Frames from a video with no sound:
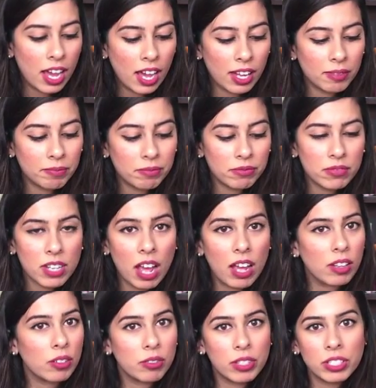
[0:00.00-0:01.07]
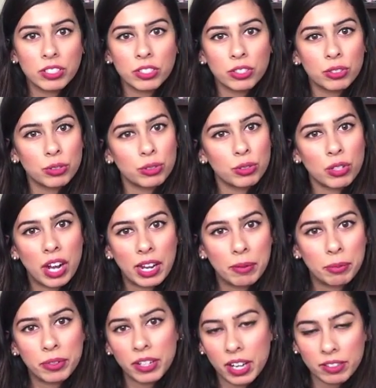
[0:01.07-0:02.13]
I'm not going to try
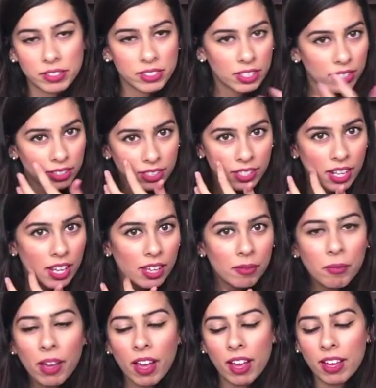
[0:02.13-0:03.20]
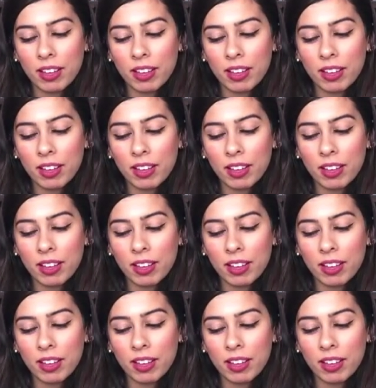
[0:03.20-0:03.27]
pronouncing the name.